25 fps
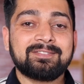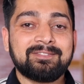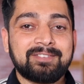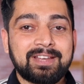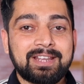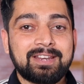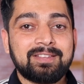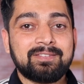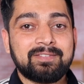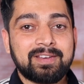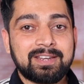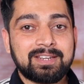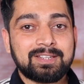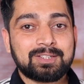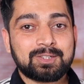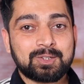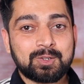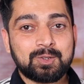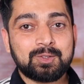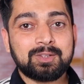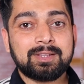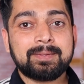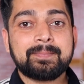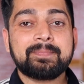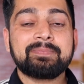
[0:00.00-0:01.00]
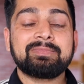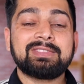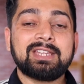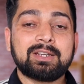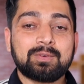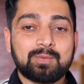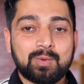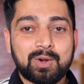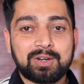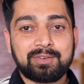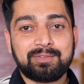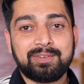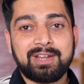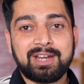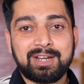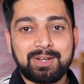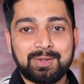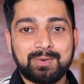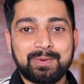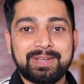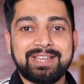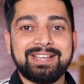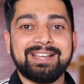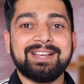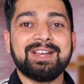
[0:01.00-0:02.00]
very, very soon that what we are
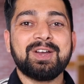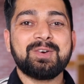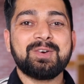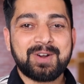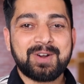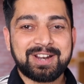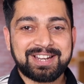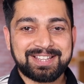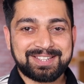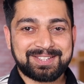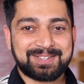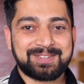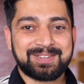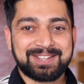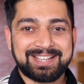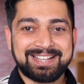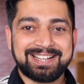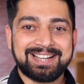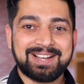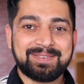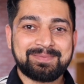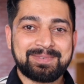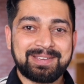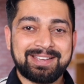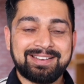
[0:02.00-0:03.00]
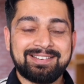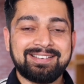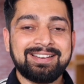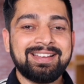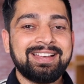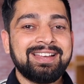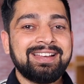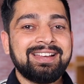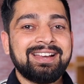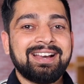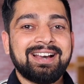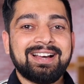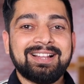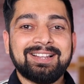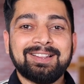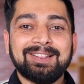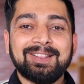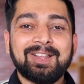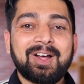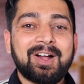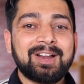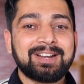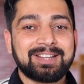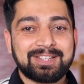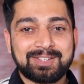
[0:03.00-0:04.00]
doing, what is cooking up here, a
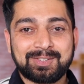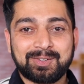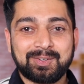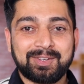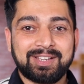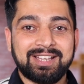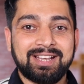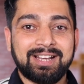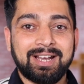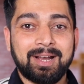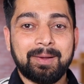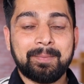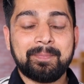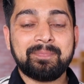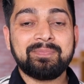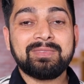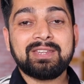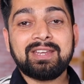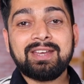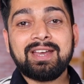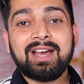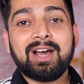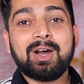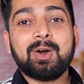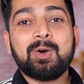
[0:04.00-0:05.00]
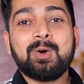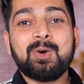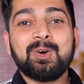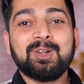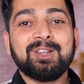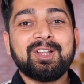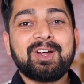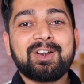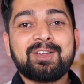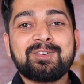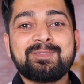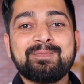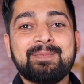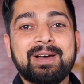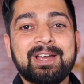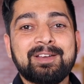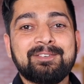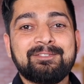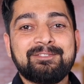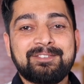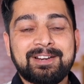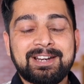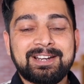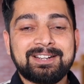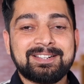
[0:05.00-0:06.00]
lot is cooking up. A whole lot of my
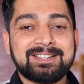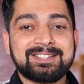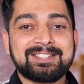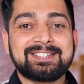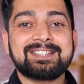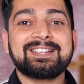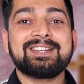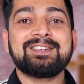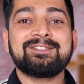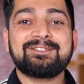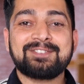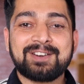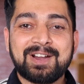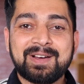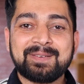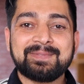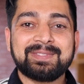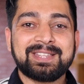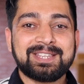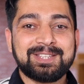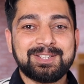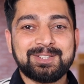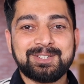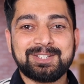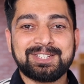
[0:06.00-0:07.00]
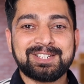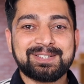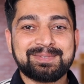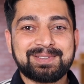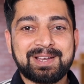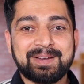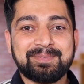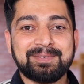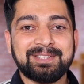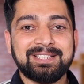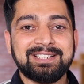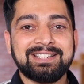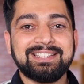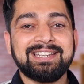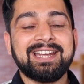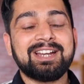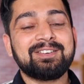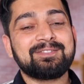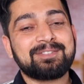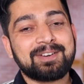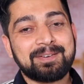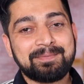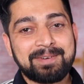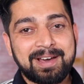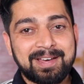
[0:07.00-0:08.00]
friends from the YouTube community
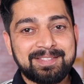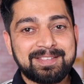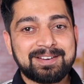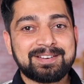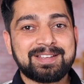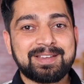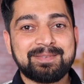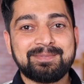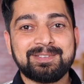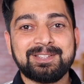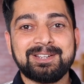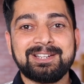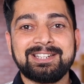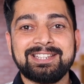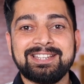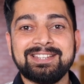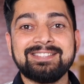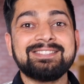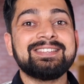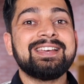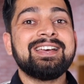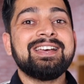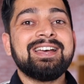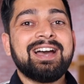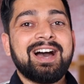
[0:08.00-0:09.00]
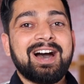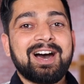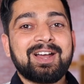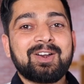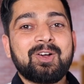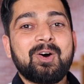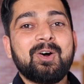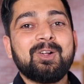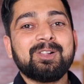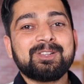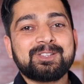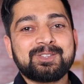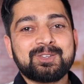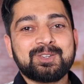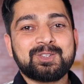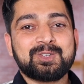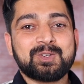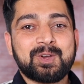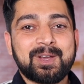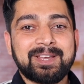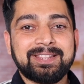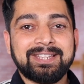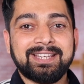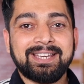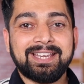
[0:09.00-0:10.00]
and from other communities are also
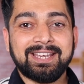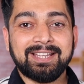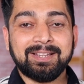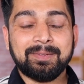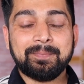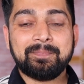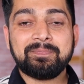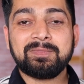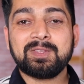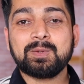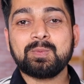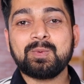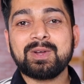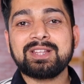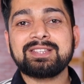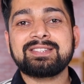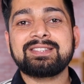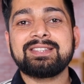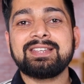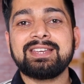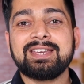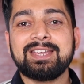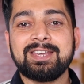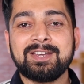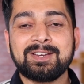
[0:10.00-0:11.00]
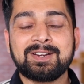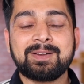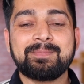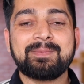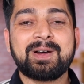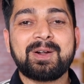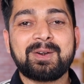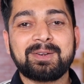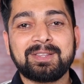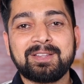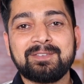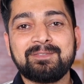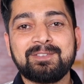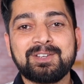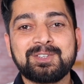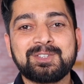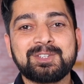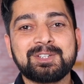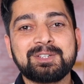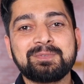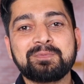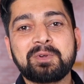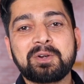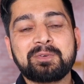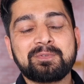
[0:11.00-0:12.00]
joining in. Once they hear about the
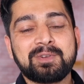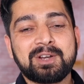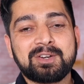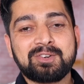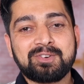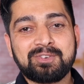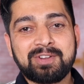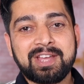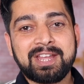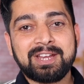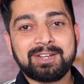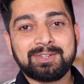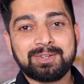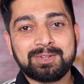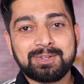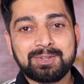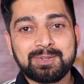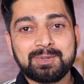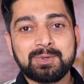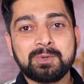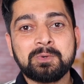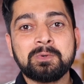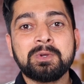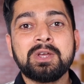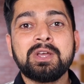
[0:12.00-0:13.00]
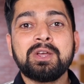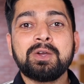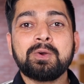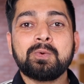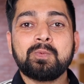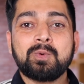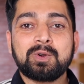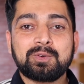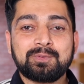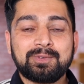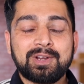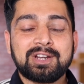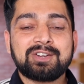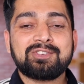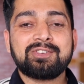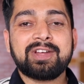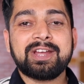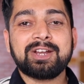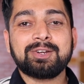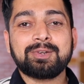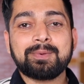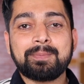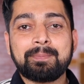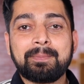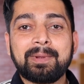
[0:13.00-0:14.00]
vision, what we are trying to do, what we are
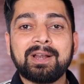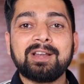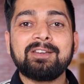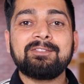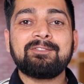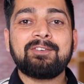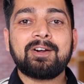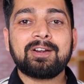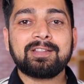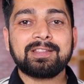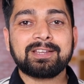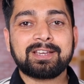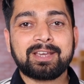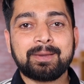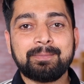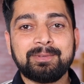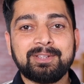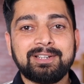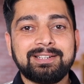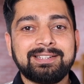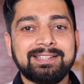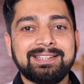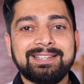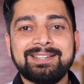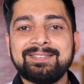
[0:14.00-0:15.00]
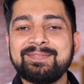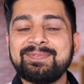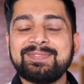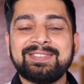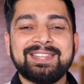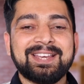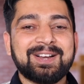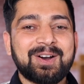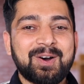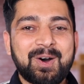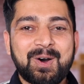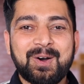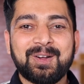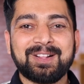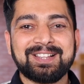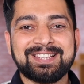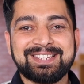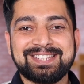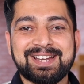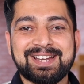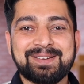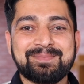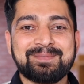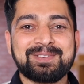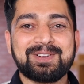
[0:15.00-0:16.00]
trying to build for the community, they all
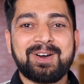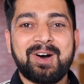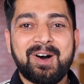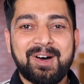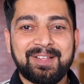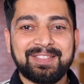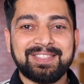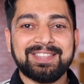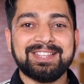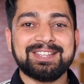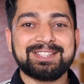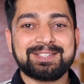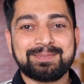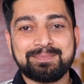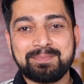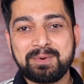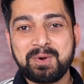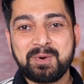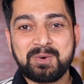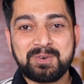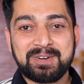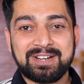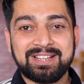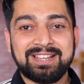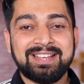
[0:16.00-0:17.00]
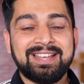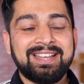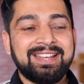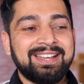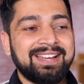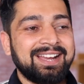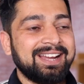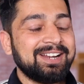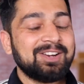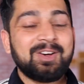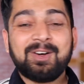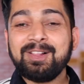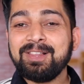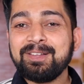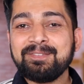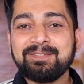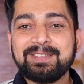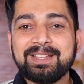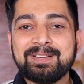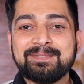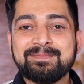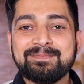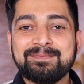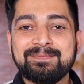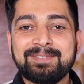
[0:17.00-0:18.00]
jumped on this board. And all of
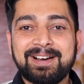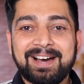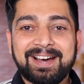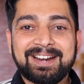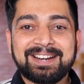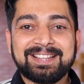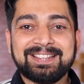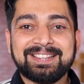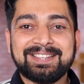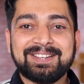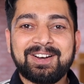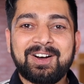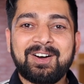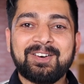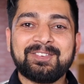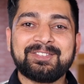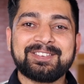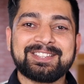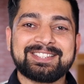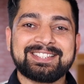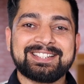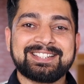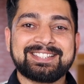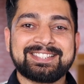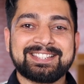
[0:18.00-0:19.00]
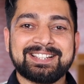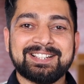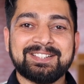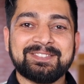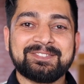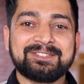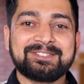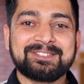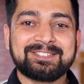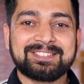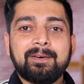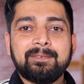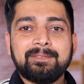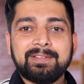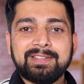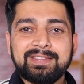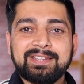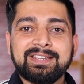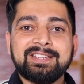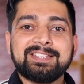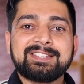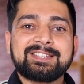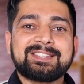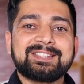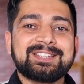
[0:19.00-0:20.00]
them are in the office itself. Now with
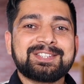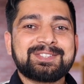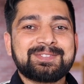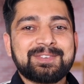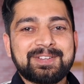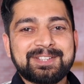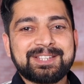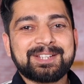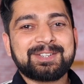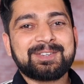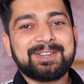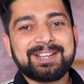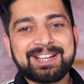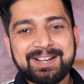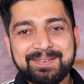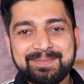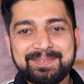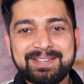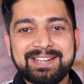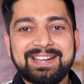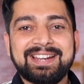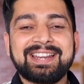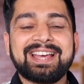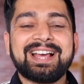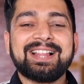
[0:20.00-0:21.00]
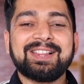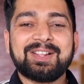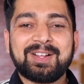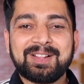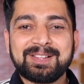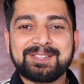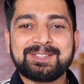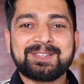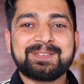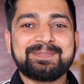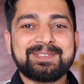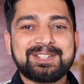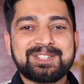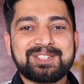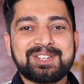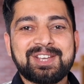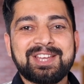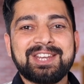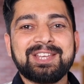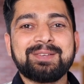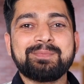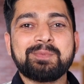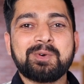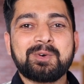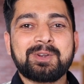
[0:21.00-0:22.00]
this, this was a quick update. I'll also be
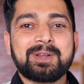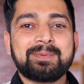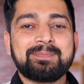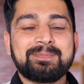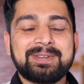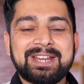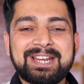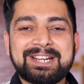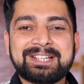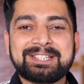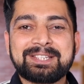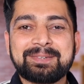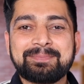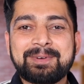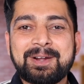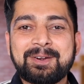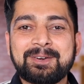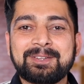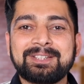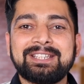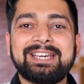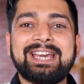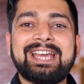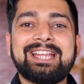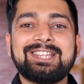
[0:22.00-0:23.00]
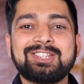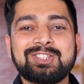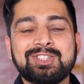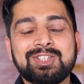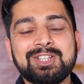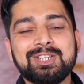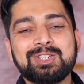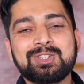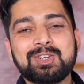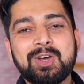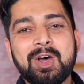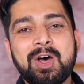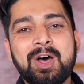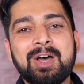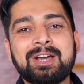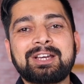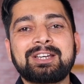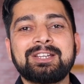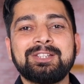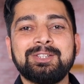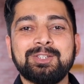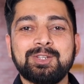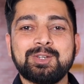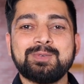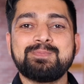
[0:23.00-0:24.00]
sharing more updates about the HC
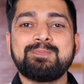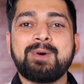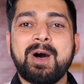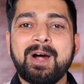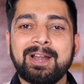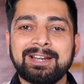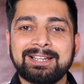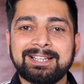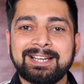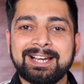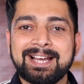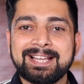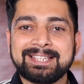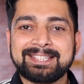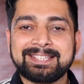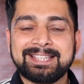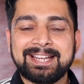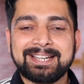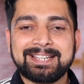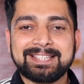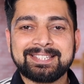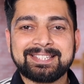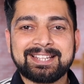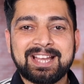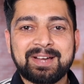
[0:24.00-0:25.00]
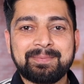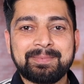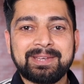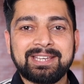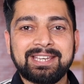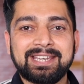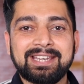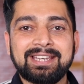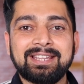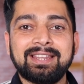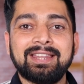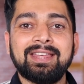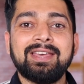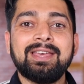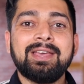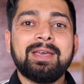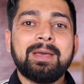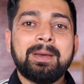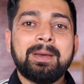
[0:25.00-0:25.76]
Talk, new podcast that is coming in,